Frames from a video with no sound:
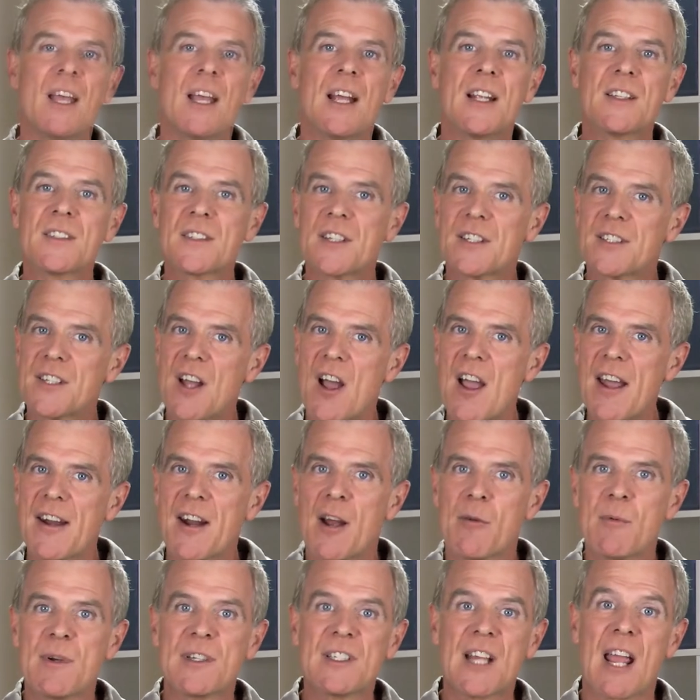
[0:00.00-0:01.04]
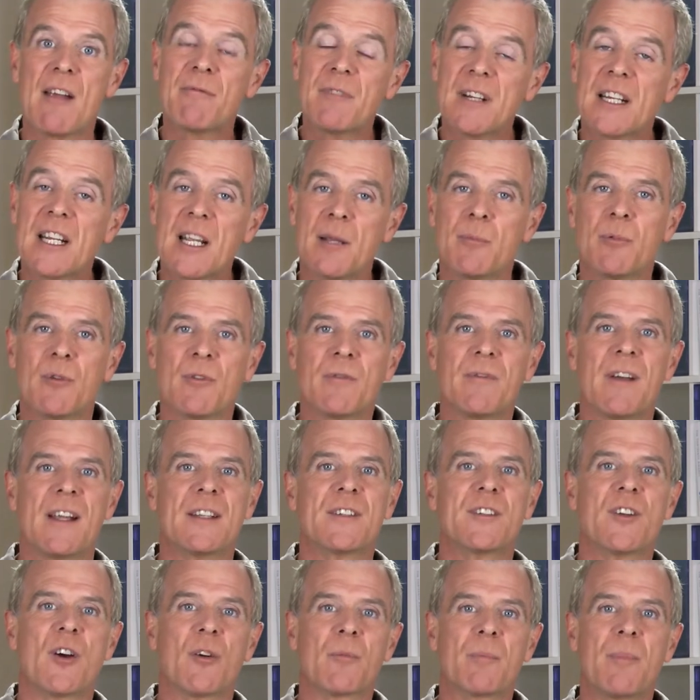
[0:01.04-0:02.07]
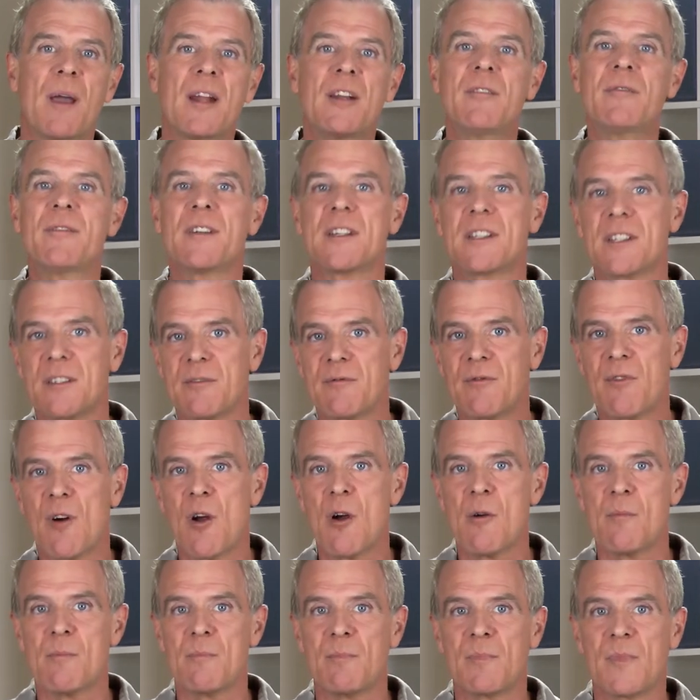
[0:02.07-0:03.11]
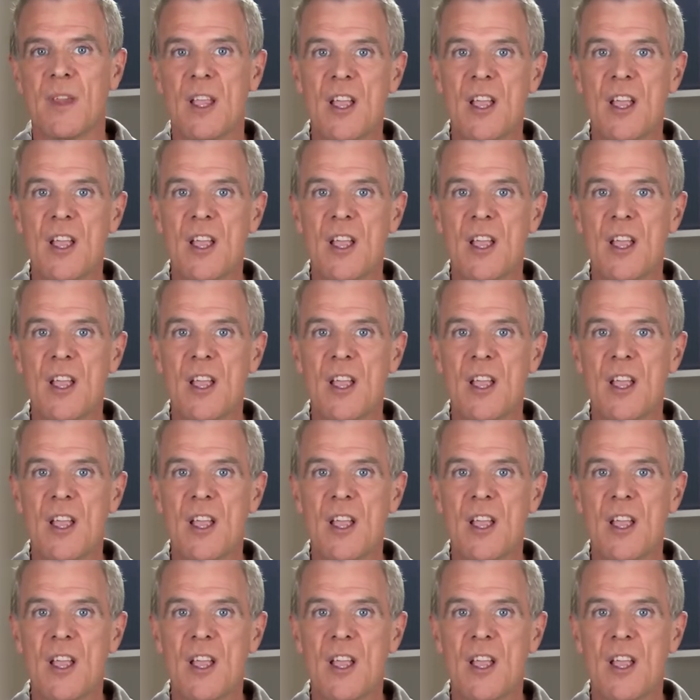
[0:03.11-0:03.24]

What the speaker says: It's the diet I wish every kibble-fed dog benefited from.